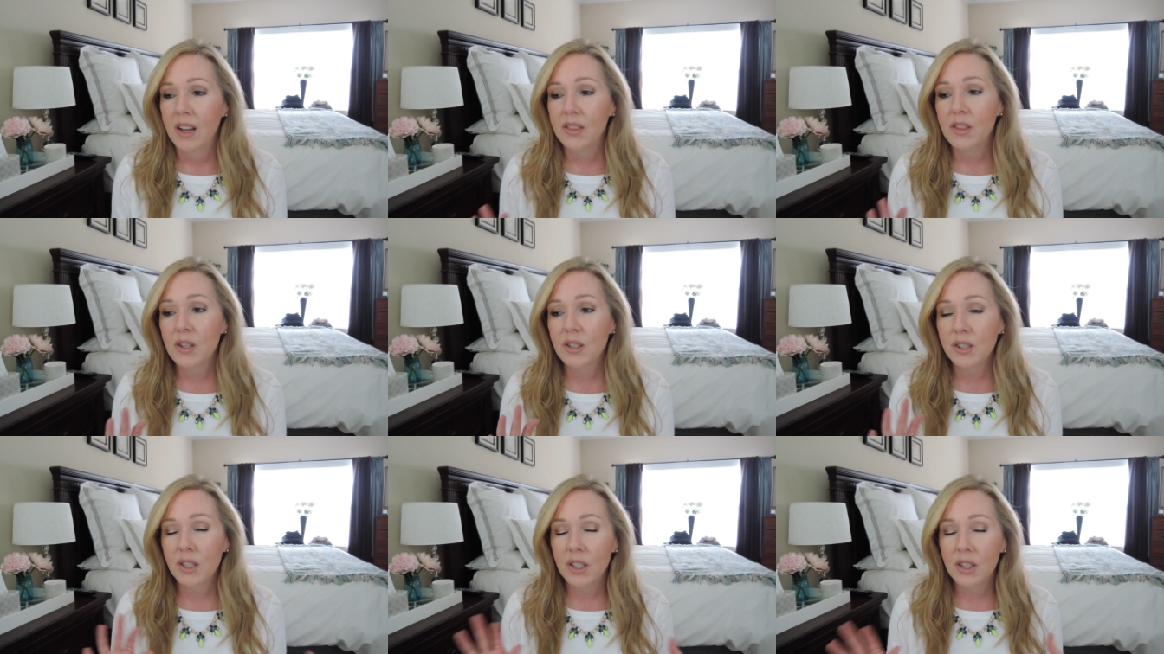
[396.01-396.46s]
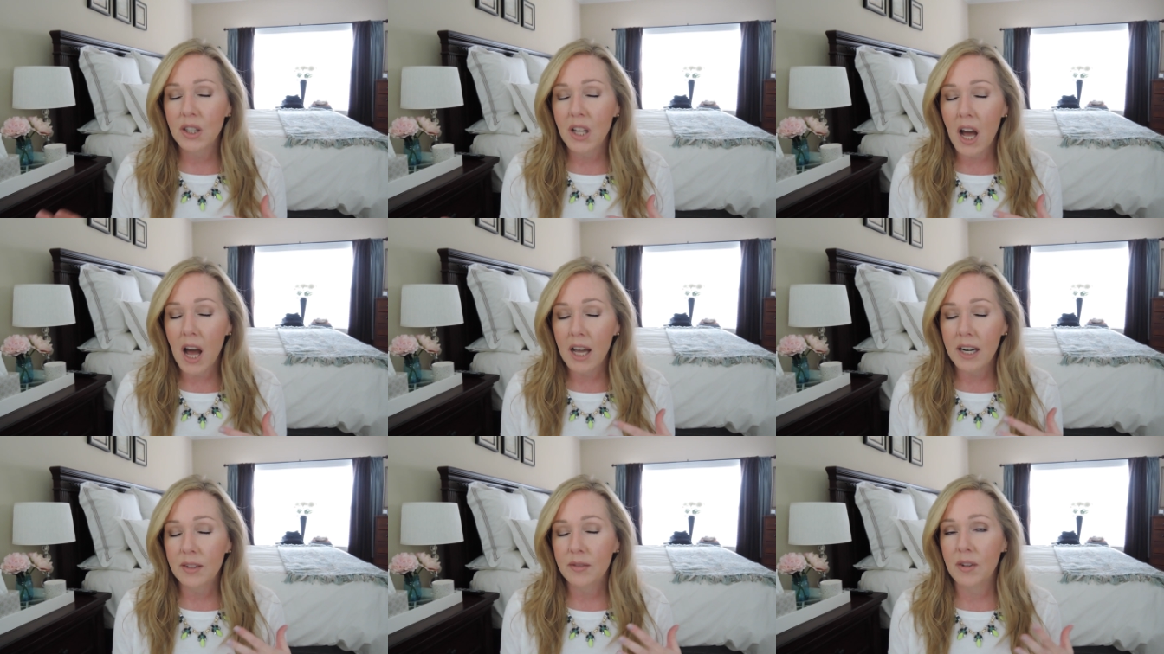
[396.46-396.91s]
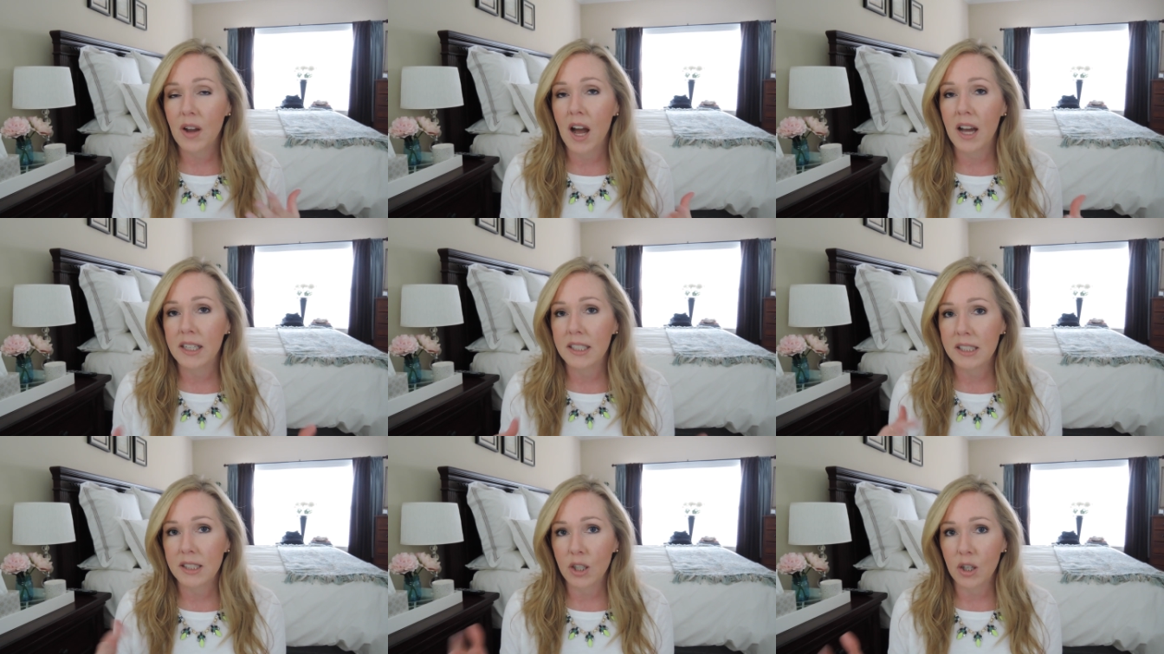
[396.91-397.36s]
there's a lot of
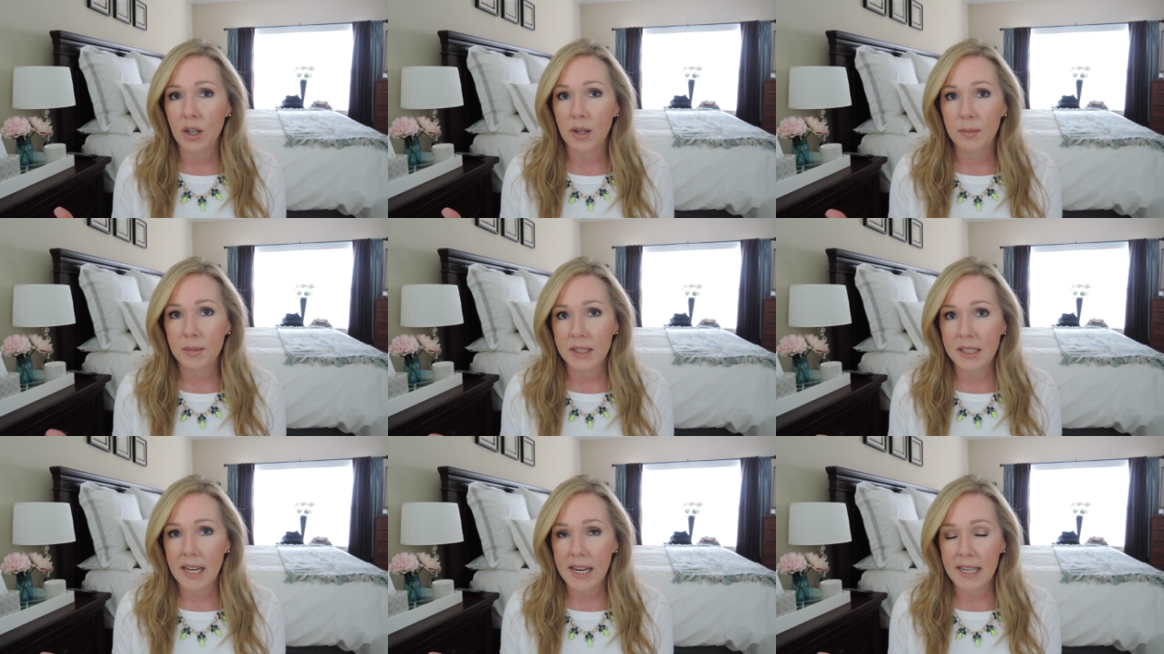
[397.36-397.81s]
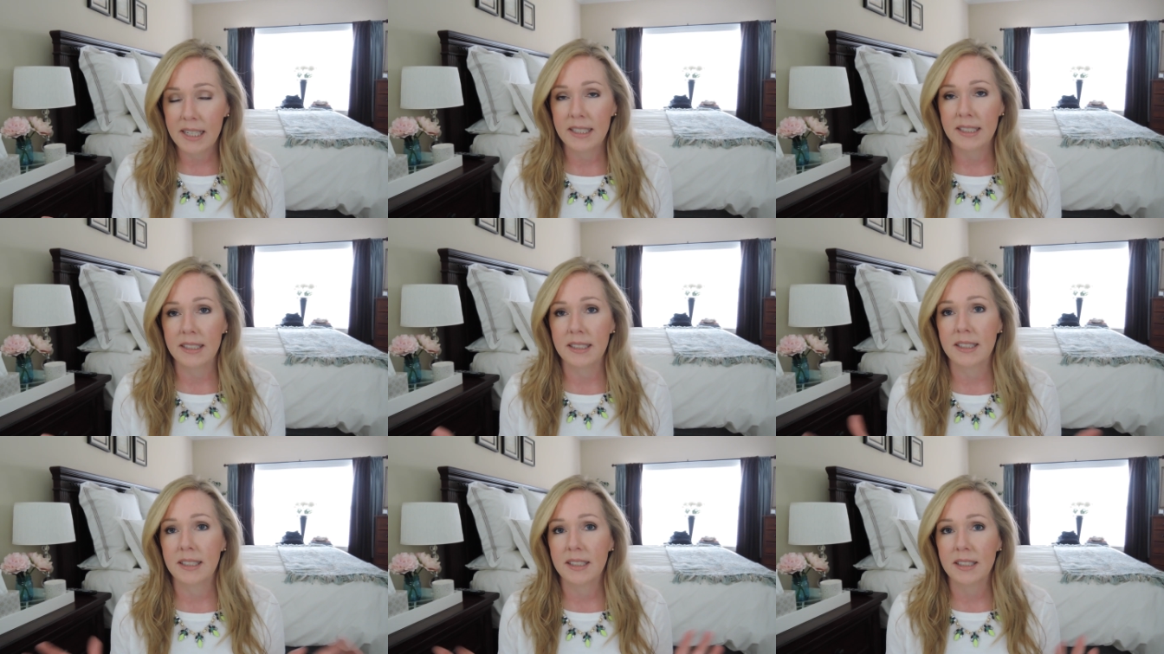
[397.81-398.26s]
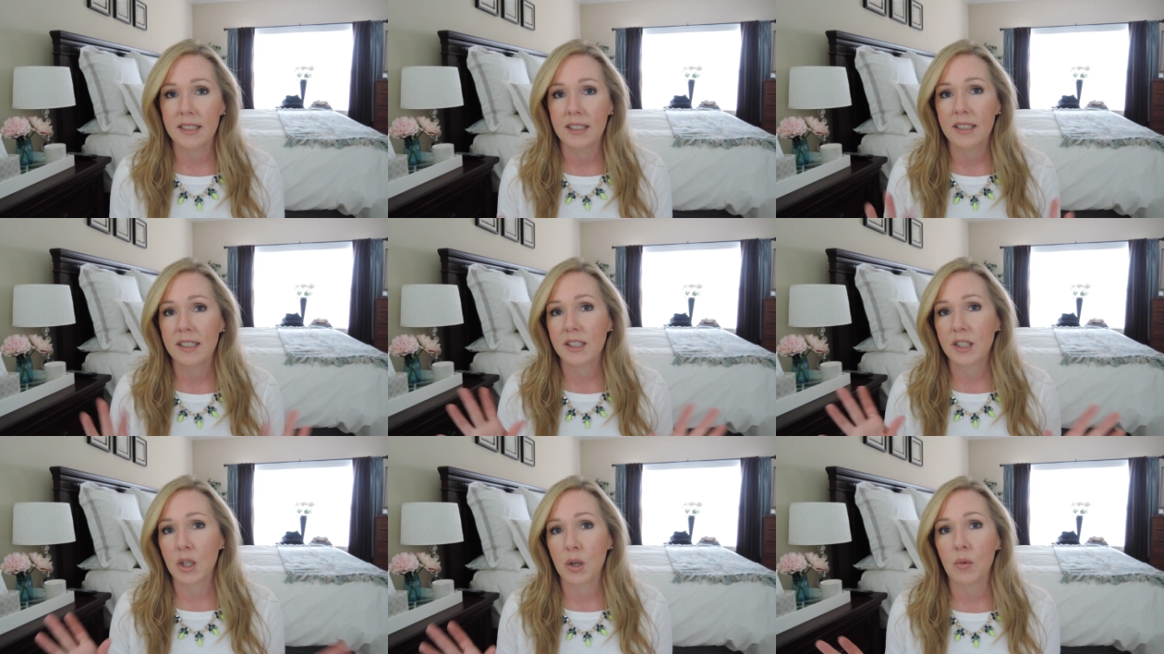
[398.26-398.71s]
kind of circumstance
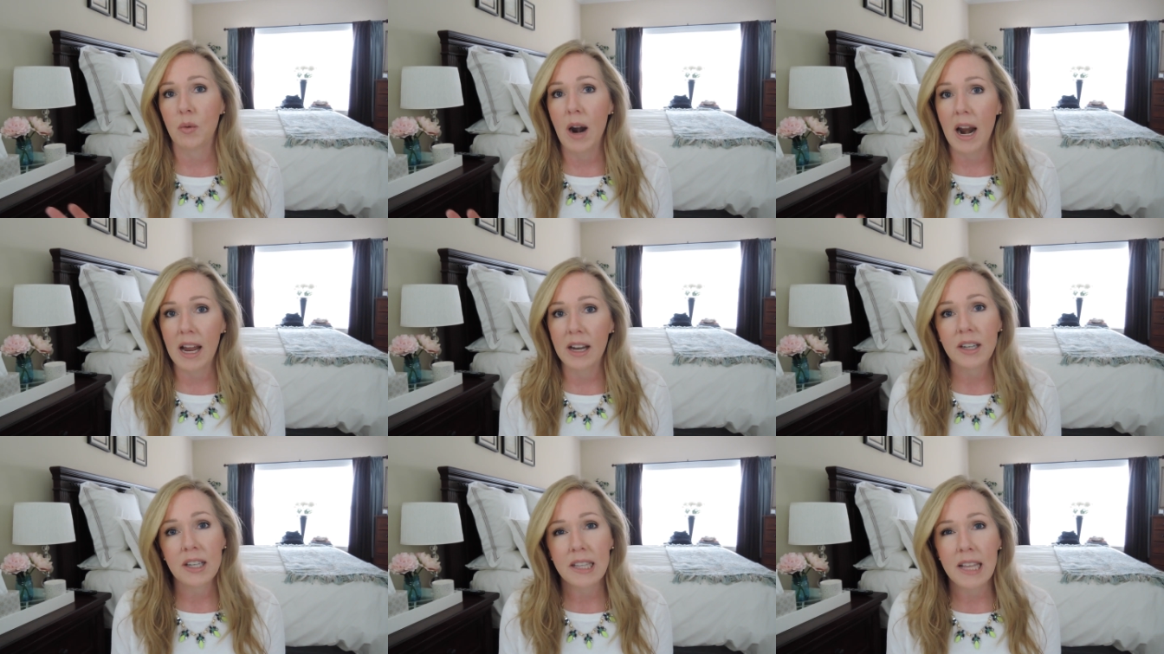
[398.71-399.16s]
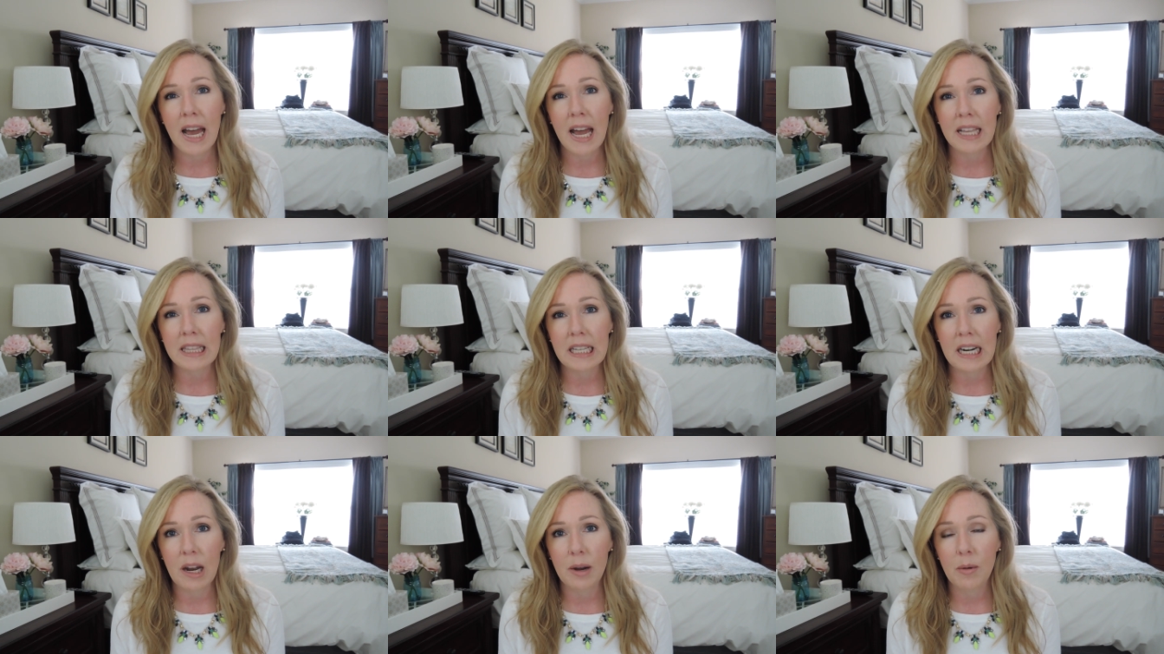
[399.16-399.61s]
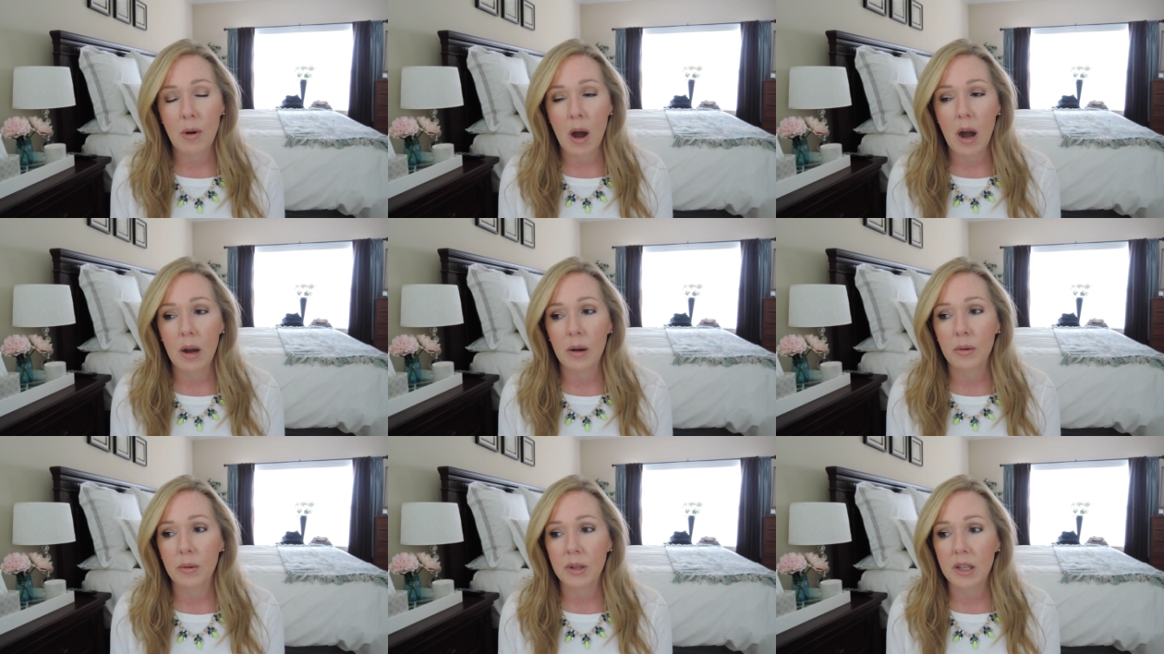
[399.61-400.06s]
surrounding that that I
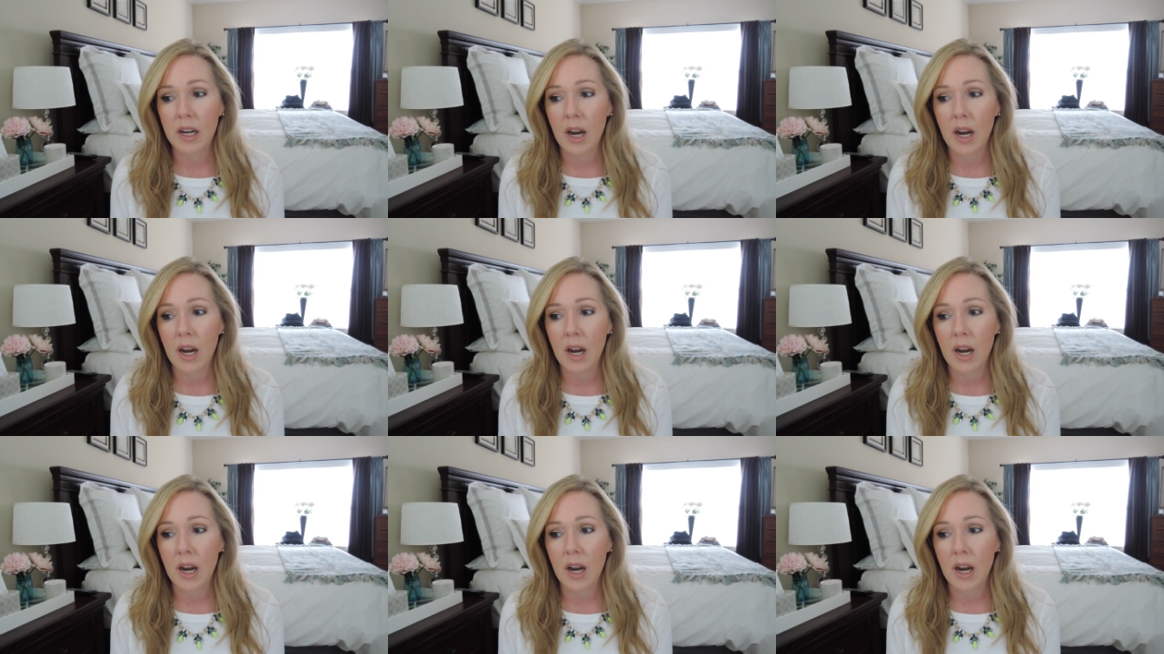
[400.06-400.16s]
won't,